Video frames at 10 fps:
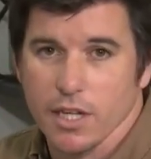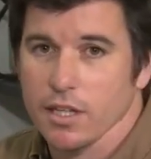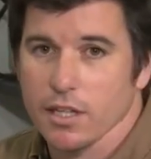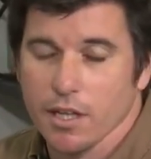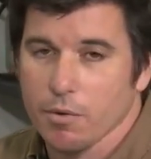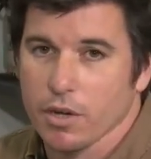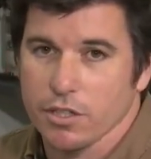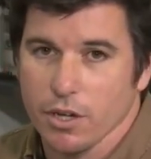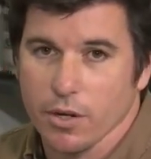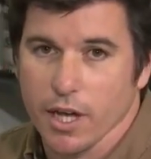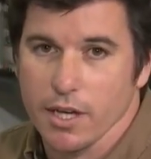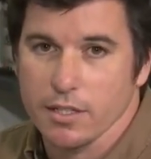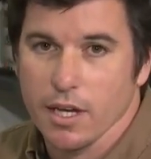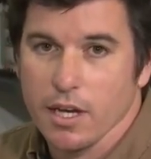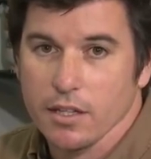anything they want to
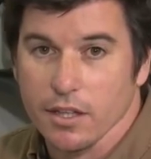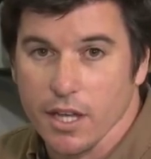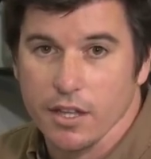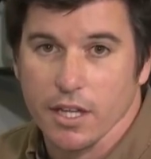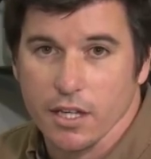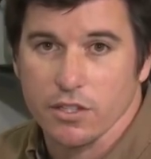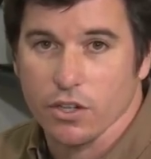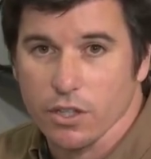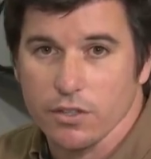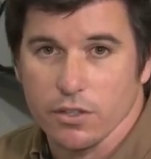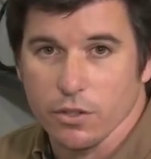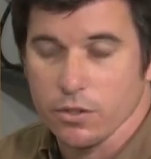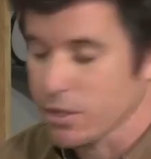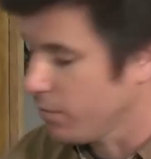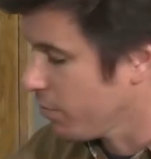showcase that they think is a good
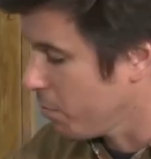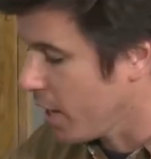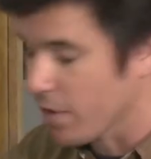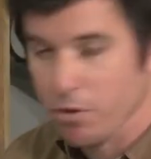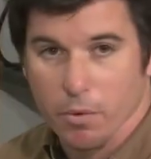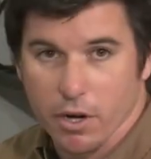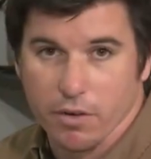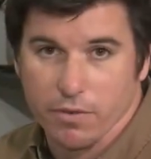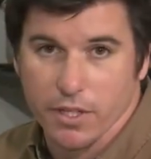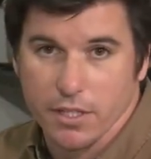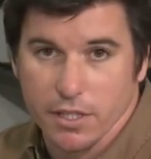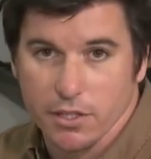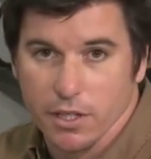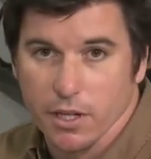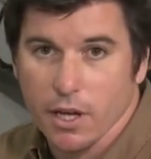solution from the aftermarket for this
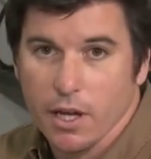engine.